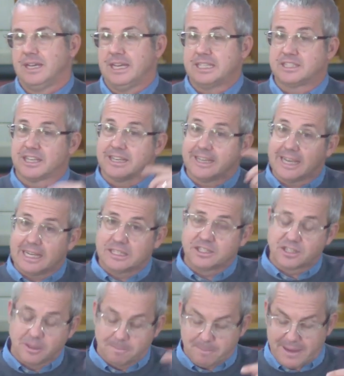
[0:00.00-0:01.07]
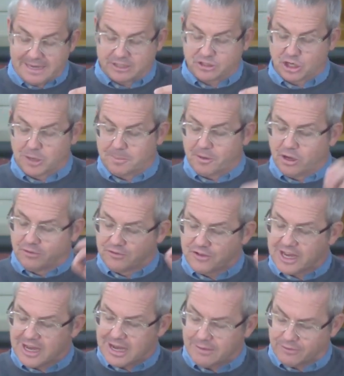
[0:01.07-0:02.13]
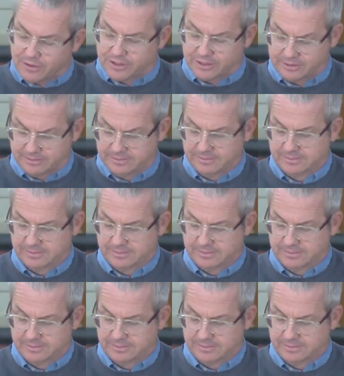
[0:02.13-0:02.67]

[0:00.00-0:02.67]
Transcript: It's against the backdrop of covenant.